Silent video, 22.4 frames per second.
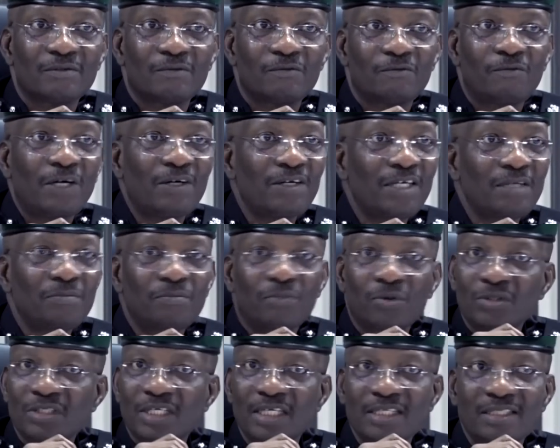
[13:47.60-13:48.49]
Violent
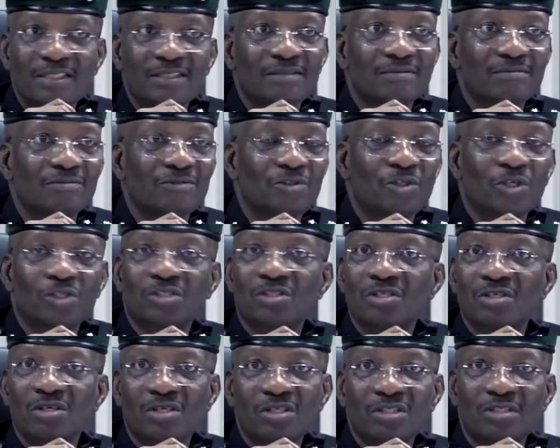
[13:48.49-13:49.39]
protest does
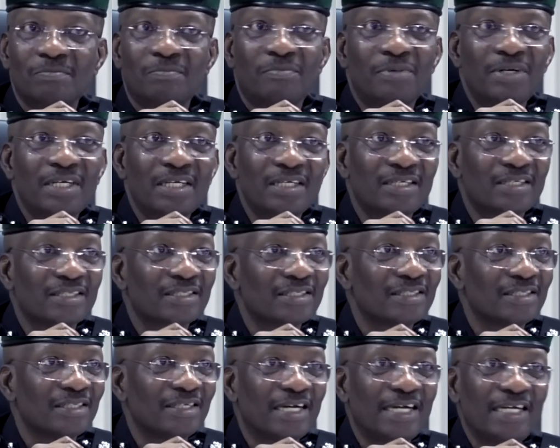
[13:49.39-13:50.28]
not bring
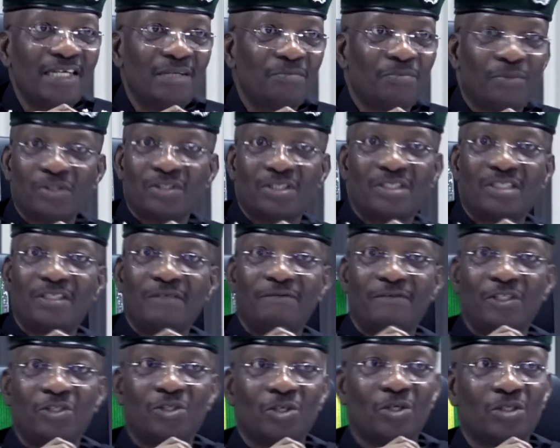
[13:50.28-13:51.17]
any positive
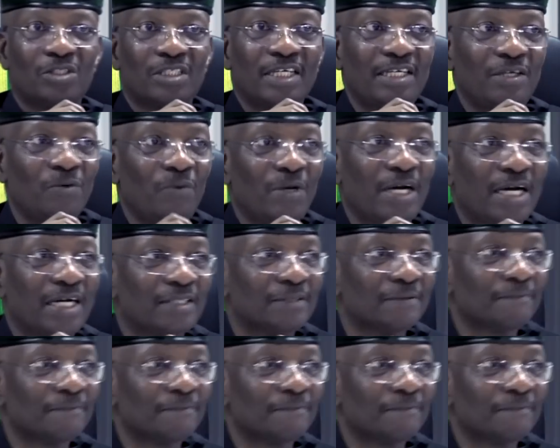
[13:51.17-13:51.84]
result anywhere.